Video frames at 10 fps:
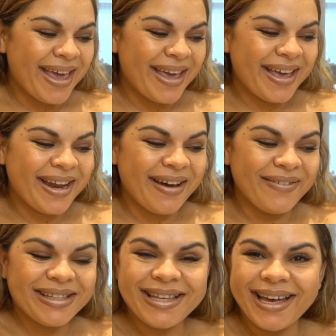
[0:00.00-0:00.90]
and I'm
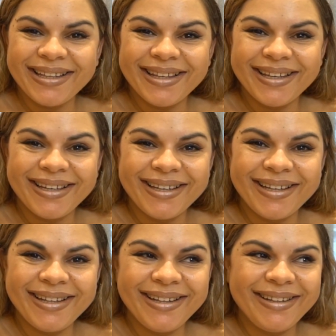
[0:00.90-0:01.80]

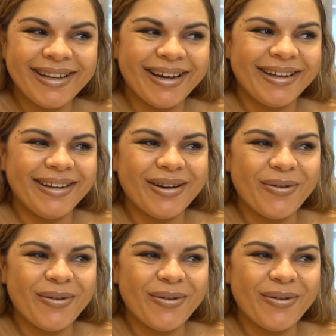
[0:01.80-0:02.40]
excited, and